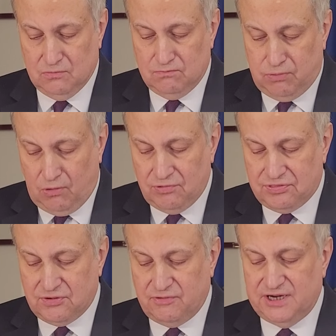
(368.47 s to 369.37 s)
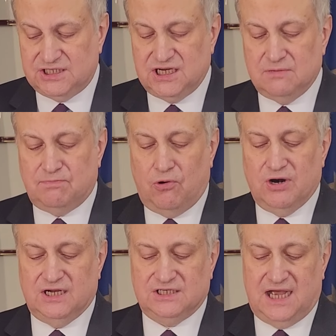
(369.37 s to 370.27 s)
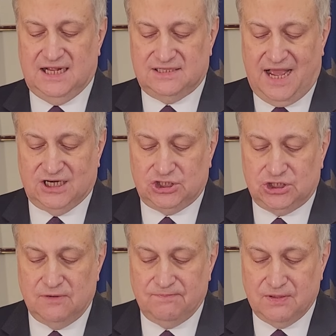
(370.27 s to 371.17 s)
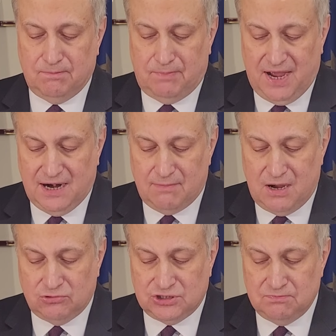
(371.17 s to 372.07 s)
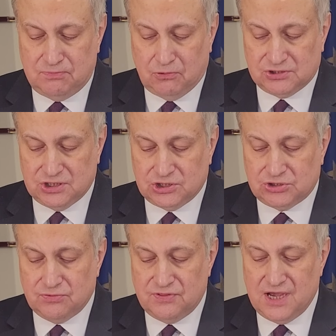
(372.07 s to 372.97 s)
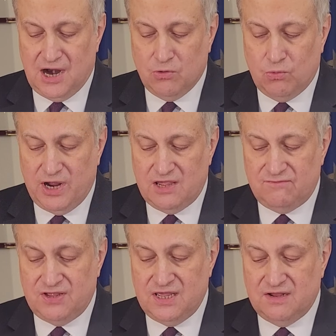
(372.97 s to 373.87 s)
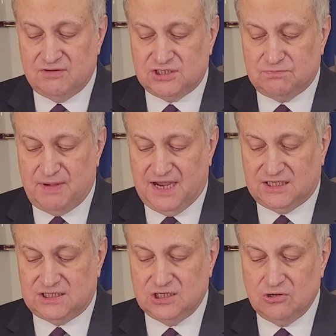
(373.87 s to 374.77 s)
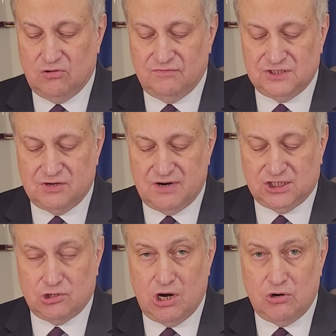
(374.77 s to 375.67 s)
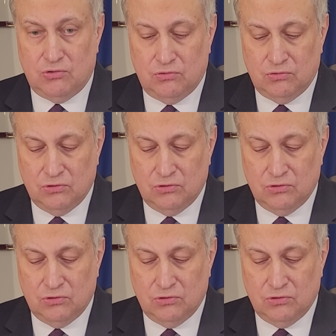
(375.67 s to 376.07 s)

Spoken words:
Both Greece and Poland attach paramount importance to the unwavering respect of international law